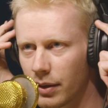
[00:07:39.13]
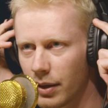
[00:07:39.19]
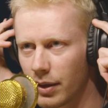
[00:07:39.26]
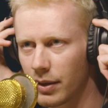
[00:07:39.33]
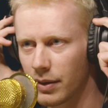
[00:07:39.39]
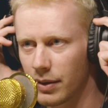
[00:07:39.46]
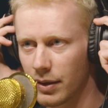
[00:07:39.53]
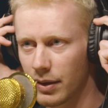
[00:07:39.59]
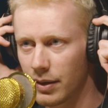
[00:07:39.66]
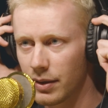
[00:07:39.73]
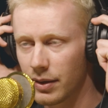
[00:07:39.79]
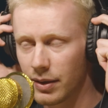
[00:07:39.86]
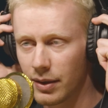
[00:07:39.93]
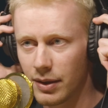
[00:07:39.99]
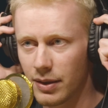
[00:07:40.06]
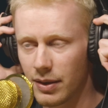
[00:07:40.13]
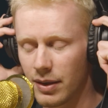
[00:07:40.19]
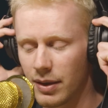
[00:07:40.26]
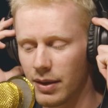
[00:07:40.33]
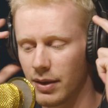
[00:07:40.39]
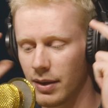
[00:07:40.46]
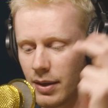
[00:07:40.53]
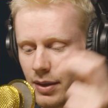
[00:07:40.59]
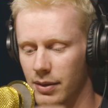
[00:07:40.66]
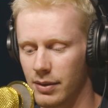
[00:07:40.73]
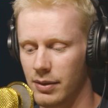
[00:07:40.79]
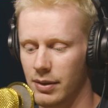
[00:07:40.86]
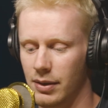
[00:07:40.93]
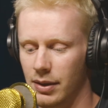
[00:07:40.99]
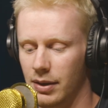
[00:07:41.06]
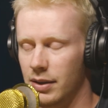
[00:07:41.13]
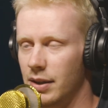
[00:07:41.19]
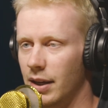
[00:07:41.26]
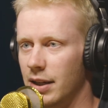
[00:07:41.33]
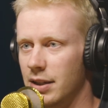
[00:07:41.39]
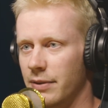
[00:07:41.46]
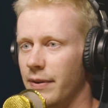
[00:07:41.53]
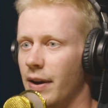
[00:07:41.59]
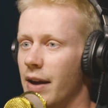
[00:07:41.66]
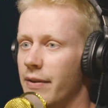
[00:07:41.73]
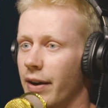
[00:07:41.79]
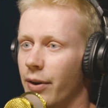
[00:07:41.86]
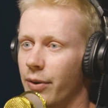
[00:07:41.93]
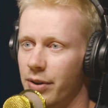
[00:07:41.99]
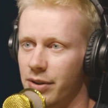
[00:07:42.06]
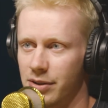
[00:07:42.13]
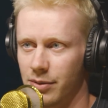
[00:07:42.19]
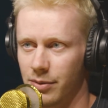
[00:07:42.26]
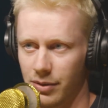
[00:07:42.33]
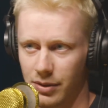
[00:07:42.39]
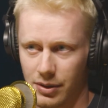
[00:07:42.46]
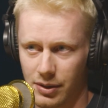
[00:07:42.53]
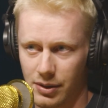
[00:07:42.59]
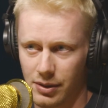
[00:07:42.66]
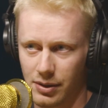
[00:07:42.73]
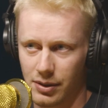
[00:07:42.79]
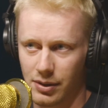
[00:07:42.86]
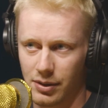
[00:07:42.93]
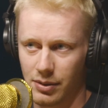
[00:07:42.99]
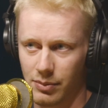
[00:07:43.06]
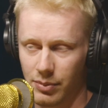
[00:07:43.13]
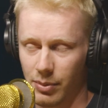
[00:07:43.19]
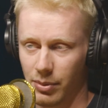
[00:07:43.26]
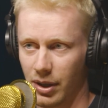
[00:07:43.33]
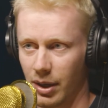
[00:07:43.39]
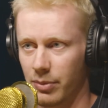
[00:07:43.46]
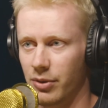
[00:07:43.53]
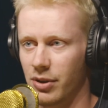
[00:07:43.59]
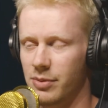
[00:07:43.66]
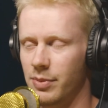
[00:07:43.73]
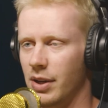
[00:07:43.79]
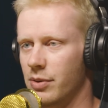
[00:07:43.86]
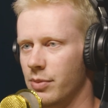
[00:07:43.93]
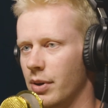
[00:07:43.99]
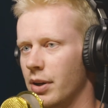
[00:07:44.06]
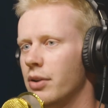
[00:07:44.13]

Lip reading: in the 9 to 5 hours, people come to us because we are